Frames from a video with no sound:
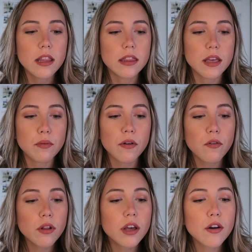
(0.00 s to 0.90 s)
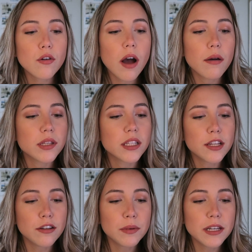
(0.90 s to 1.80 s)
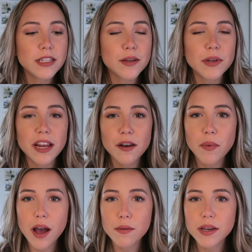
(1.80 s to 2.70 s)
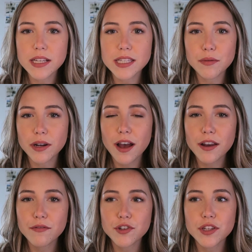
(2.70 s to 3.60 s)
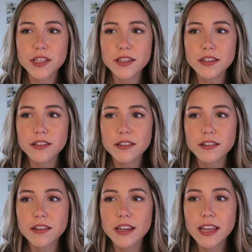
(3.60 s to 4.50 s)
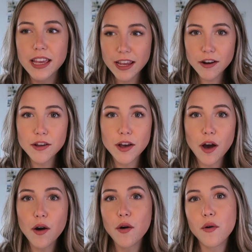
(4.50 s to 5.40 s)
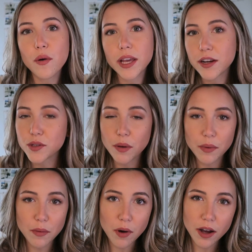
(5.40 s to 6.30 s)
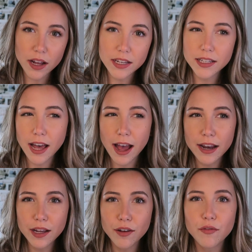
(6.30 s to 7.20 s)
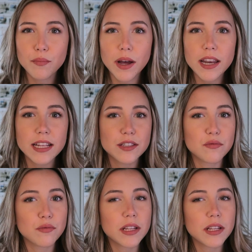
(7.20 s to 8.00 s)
The portfolio I was a little bit intimidated by because they were kind of just, here you go, here's what we want, kind of, but it's